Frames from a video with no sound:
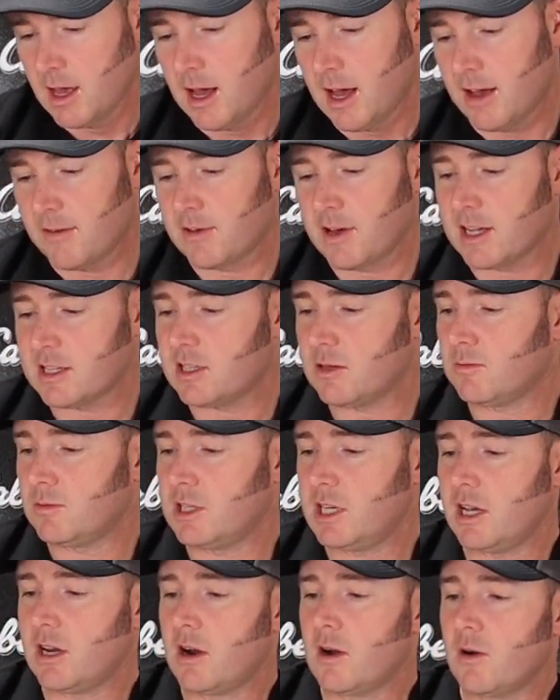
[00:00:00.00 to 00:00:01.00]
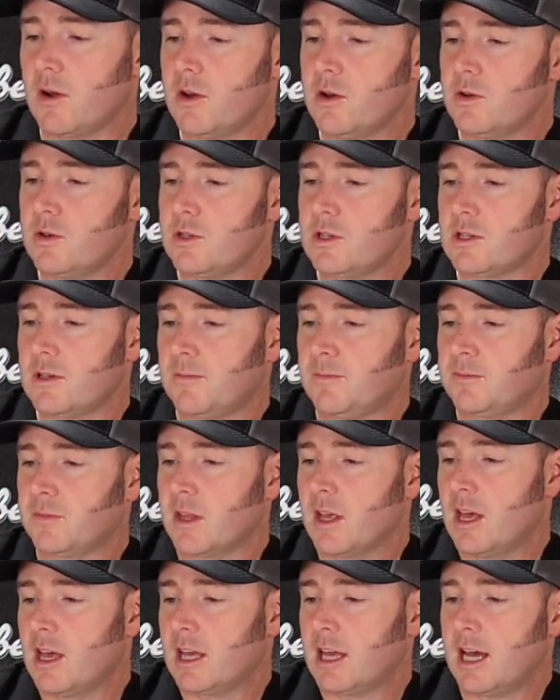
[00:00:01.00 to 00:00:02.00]
I've got some DROs,
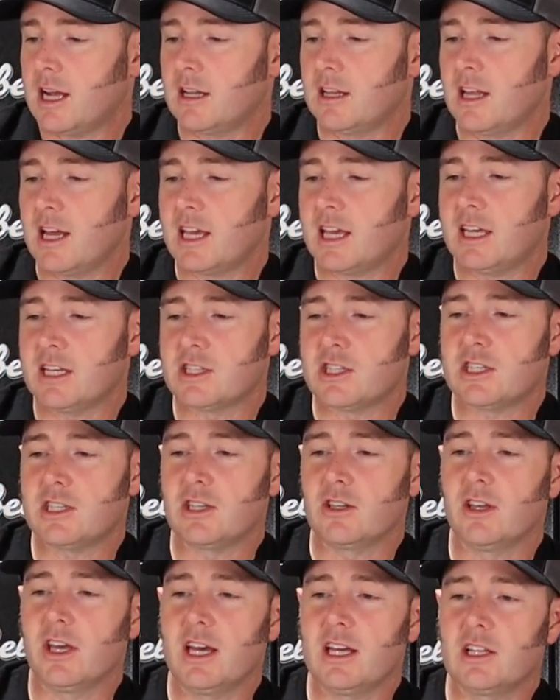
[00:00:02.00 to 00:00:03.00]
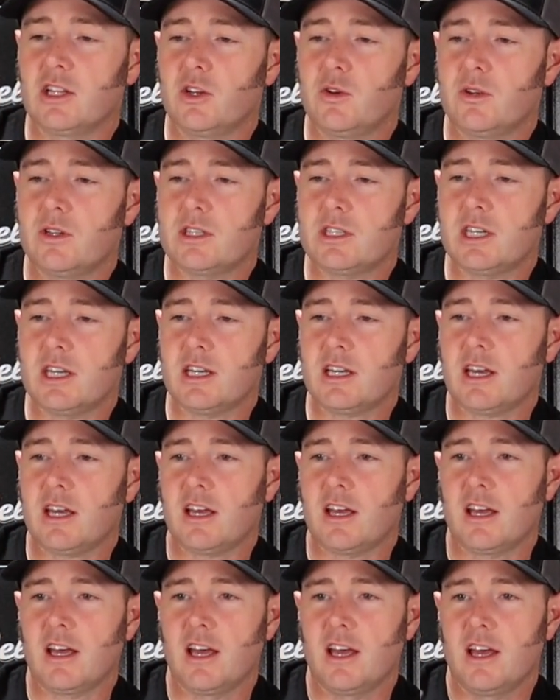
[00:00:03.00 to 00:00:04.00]
kind of like in Steelhead Lunatic.
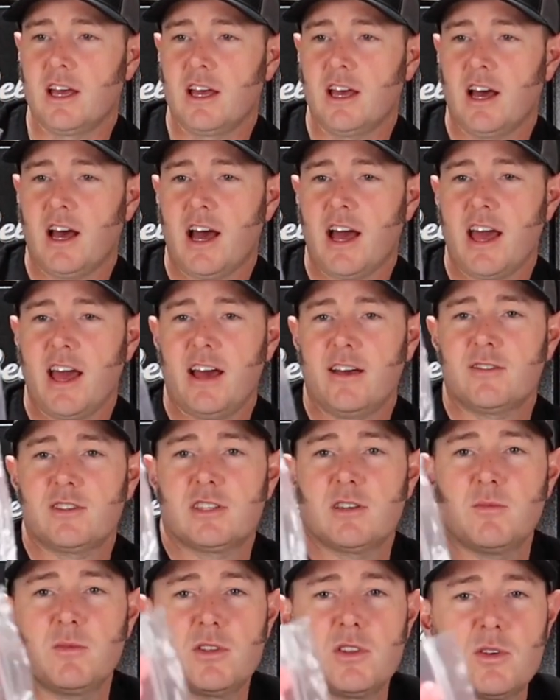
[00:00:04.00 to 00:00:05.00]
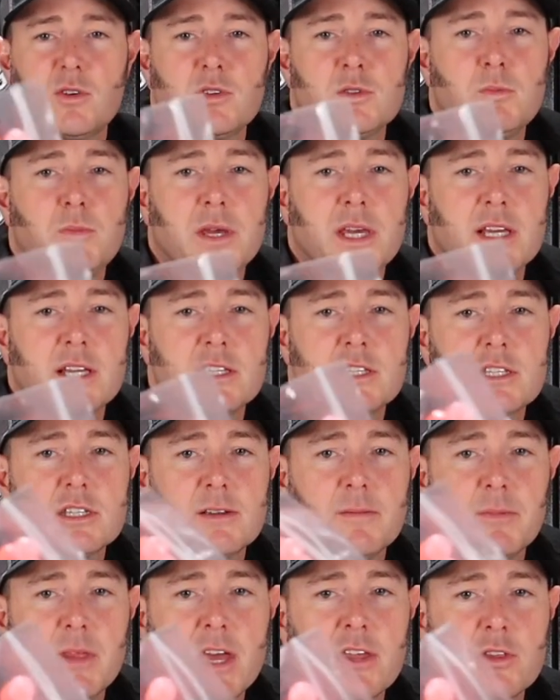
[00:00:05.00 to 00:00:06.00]
I have some of those
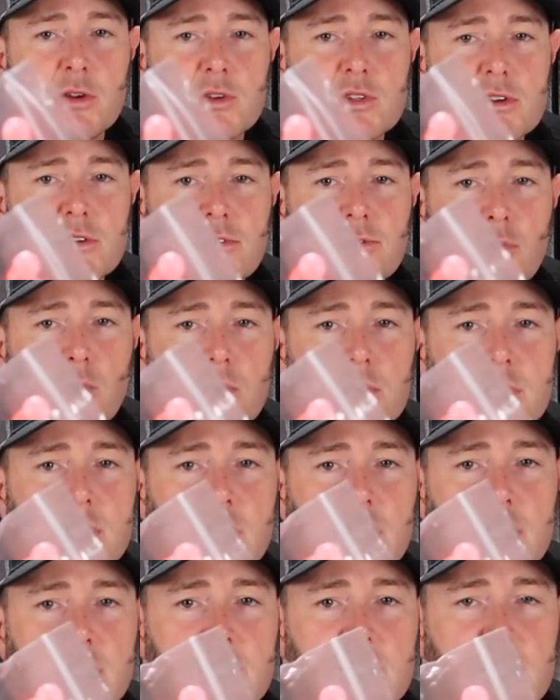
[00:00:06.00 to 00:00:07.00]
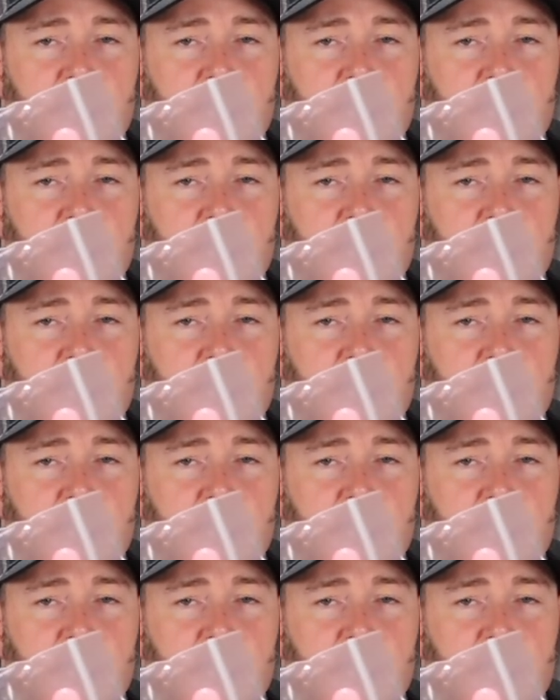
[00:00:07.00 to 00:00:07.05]
beads, and those are 14s